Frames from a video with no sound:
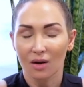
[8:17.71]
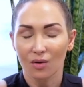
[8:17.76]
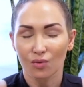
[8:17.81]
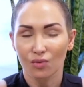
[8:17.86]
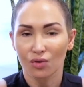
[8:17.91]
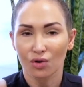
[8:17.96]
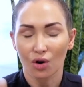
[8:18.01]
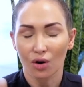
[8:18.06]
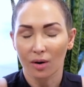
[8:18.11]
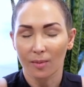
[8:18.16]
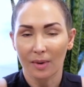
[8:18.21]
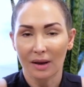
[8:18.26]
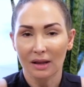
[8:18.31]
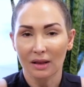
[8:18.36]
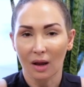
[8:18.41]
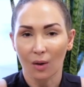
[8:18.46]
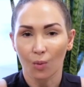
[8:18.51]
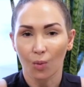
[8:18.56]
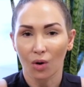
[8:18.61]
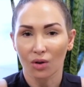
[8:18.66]
you know what I mean,
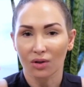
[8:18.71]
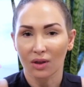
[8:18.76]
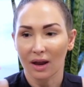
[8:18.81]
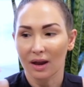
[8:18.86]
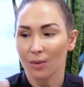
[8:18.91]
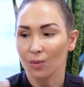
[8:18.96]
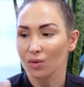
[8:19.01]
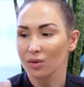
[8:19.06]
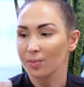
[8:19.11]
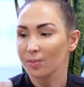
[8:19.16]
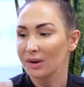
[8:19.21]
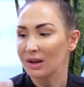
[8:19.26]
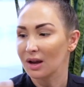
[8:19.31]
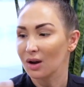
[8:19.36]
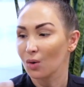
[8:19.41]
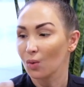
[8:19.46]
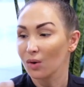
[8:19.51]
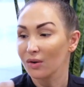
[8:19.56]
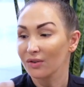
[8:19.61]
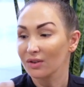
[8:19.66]
like what they would be
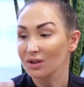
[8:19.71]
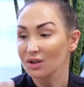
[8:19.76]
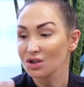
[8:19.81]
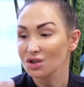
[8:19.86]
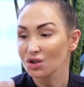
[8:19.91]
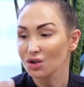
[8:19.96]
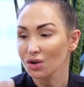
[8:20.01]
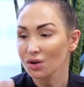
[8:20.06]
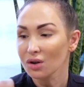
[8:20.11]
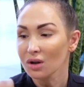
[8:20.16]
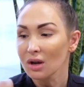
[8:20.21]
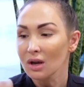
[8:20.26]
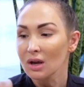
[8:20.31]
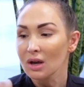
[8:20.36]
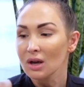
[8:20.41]
equivalent to.